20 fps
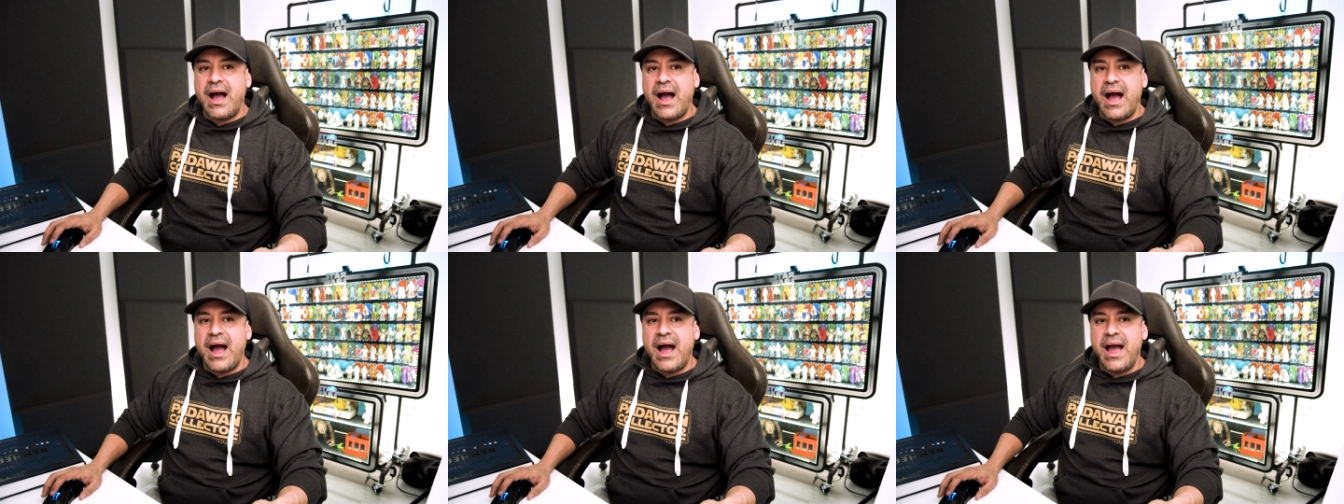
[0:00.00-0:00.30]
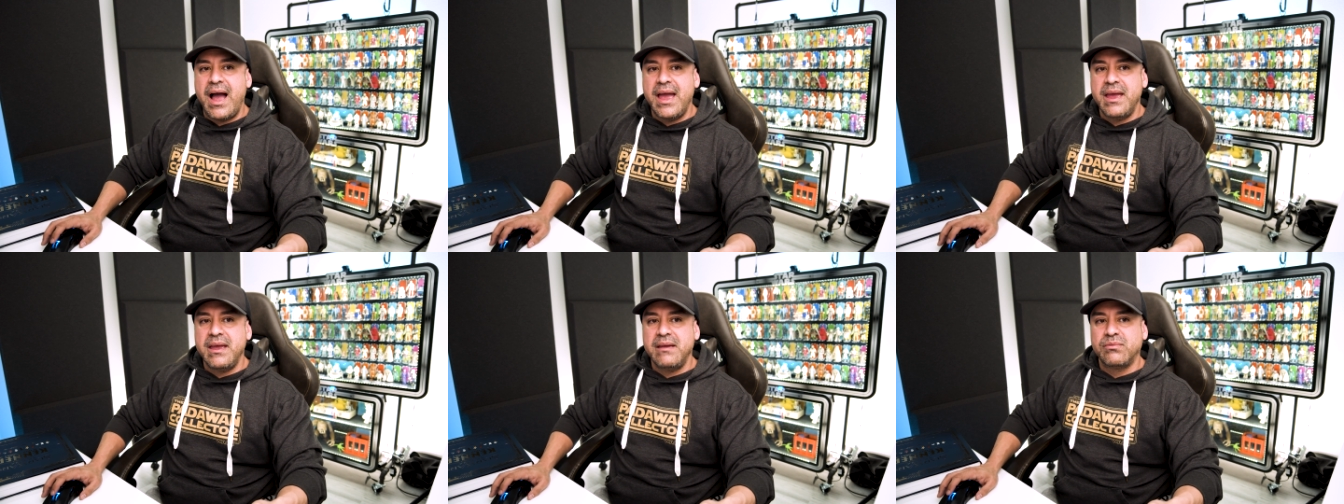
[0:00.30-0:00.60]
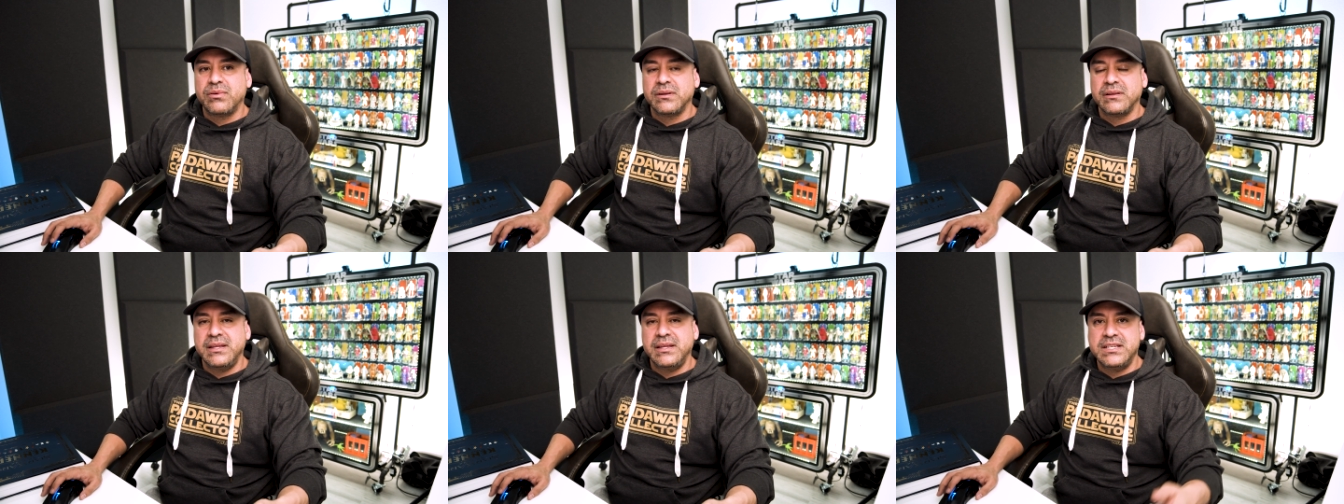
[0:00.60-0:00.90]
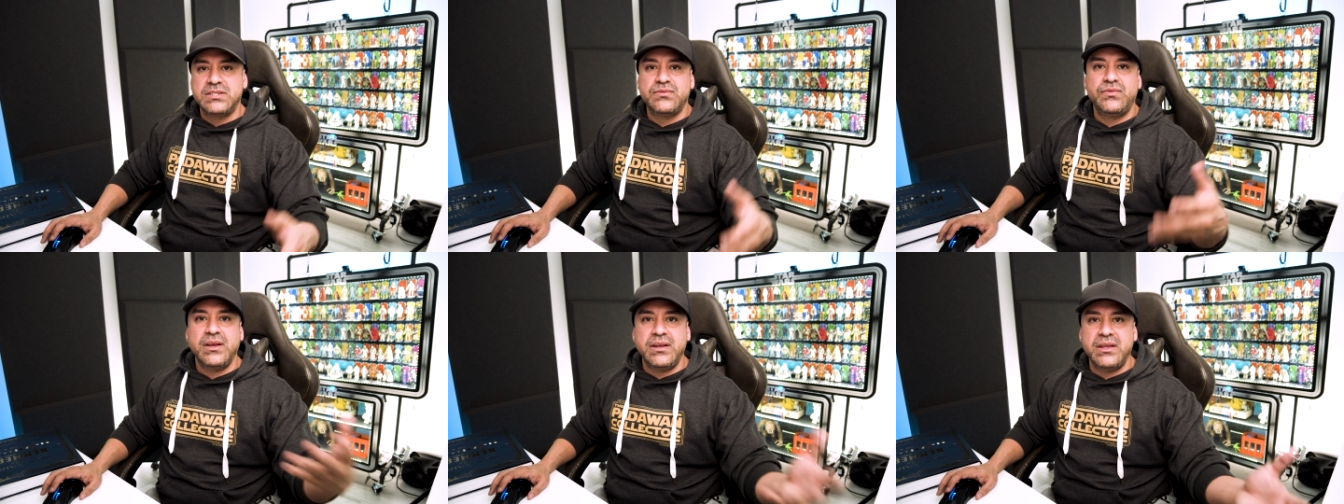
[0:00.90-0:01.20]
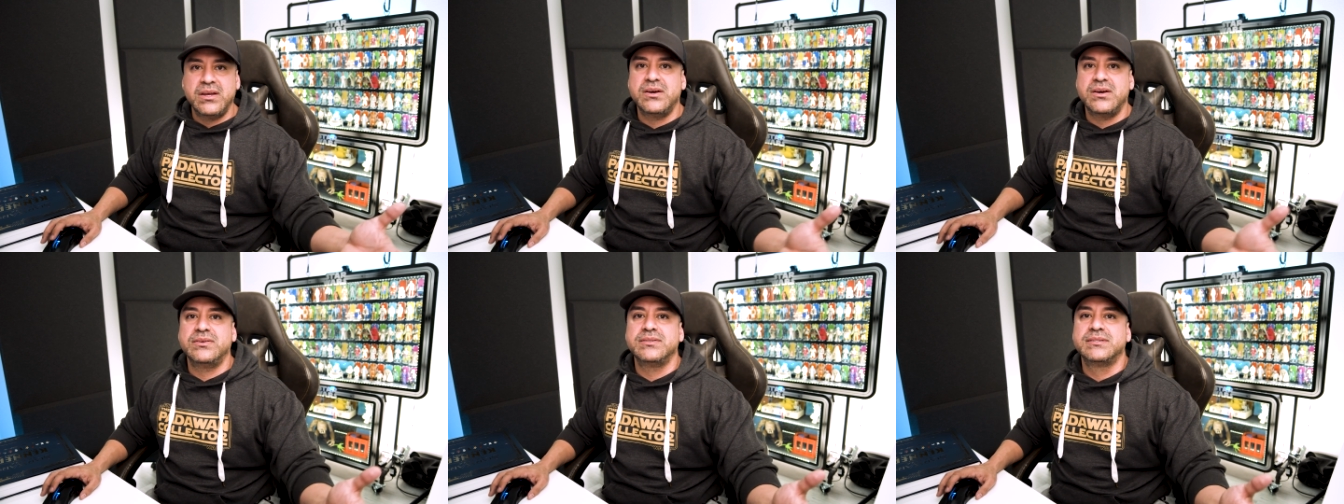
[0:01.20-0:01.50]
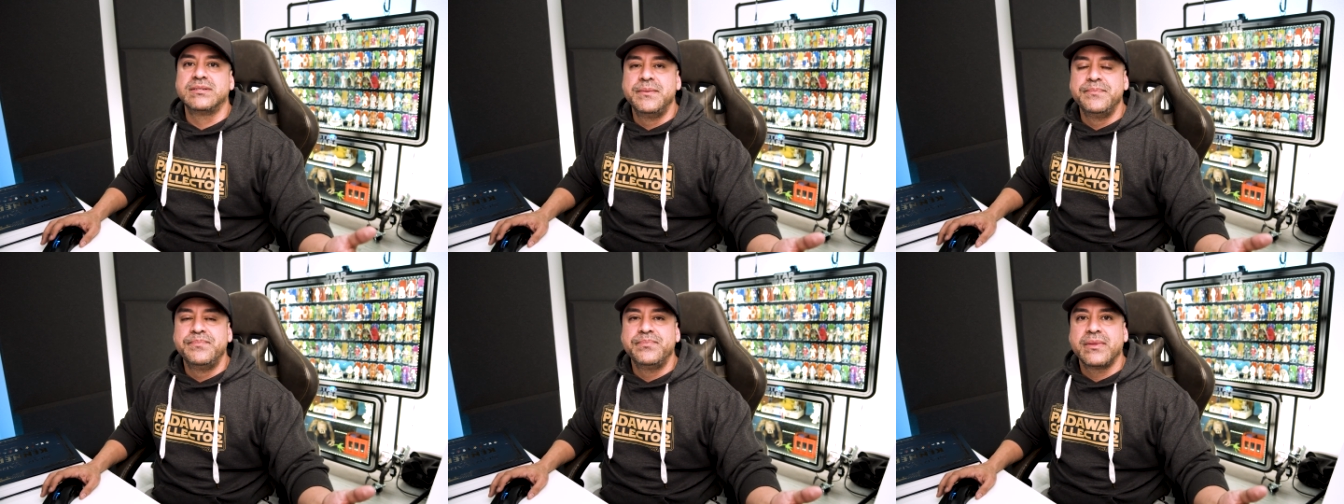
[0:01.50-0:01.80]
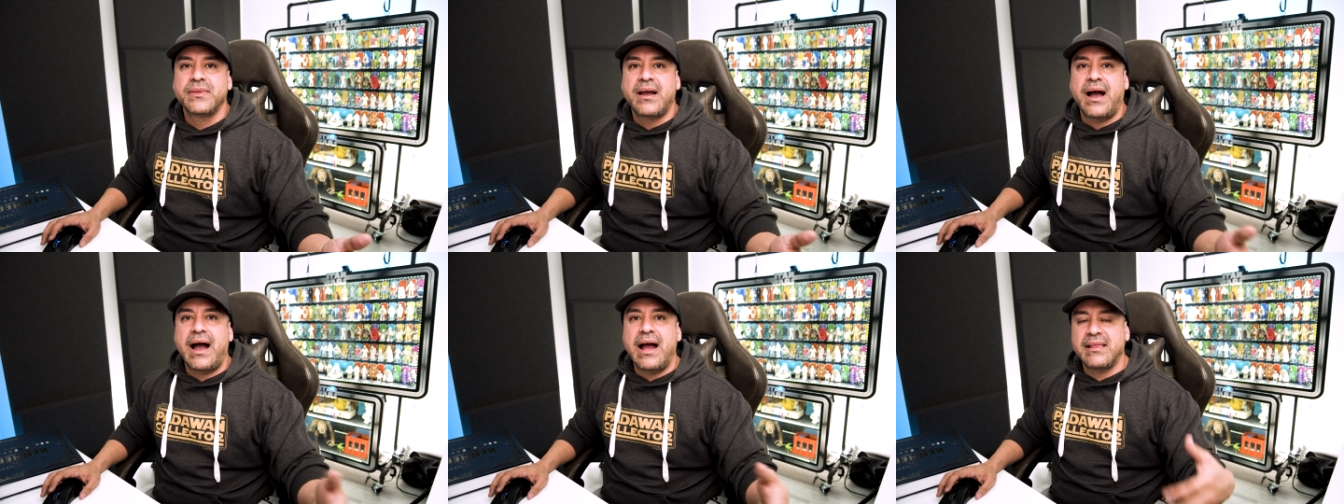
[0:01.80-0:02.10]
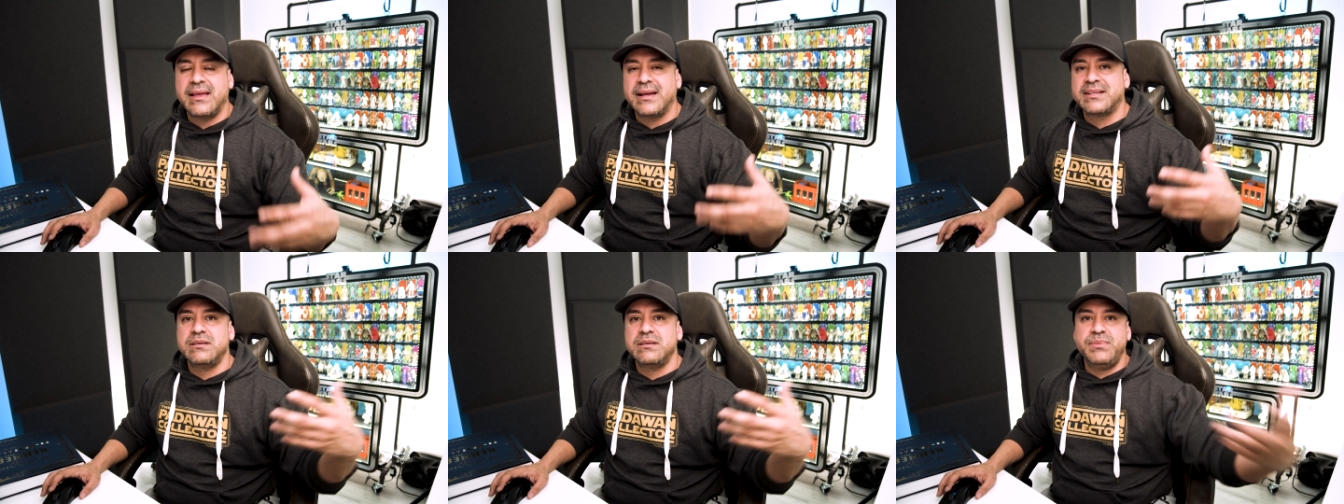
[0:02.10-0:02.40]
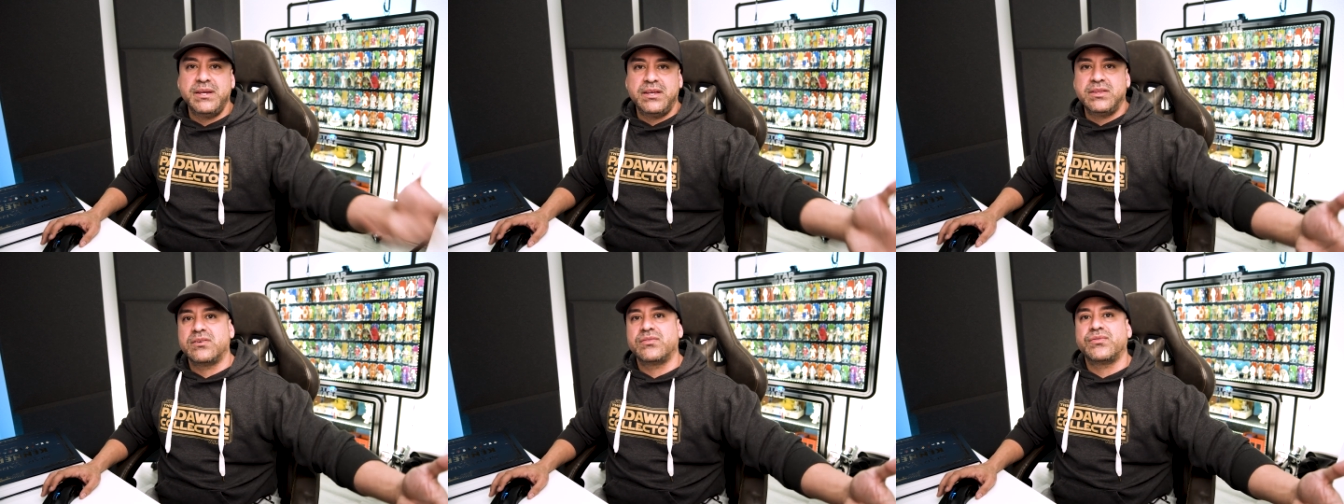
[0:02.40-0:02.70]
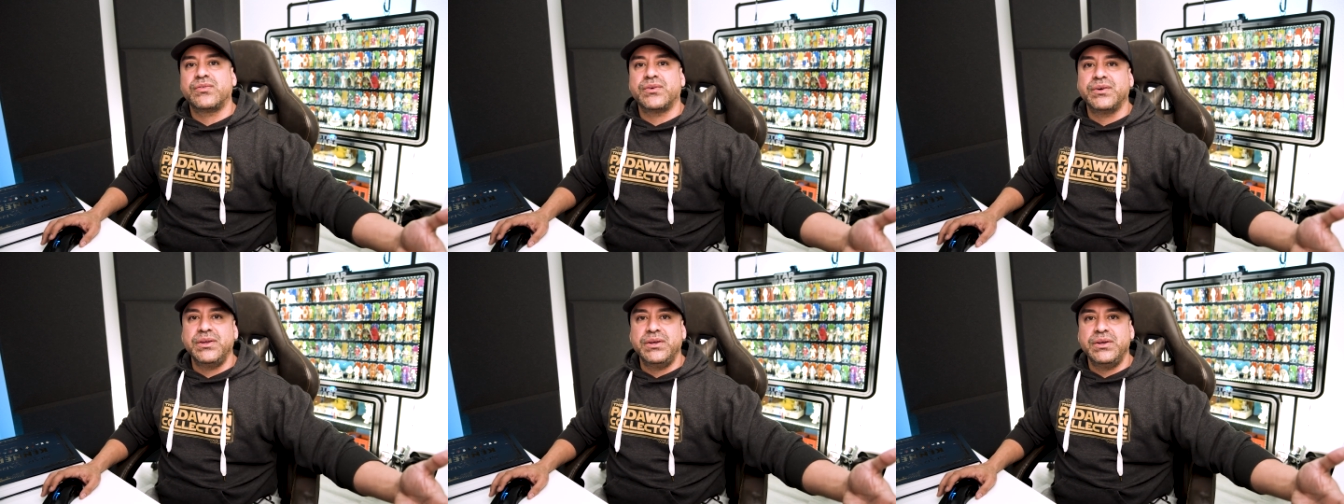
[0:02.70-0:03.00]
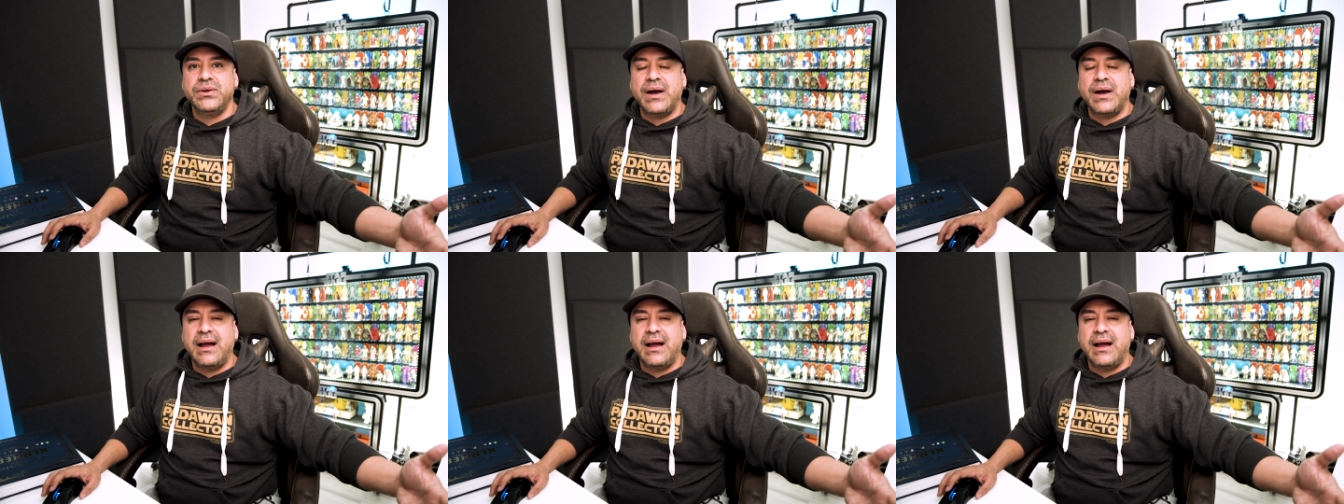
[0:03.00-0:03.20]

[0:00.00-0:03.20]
I release videos, I like to be there for you.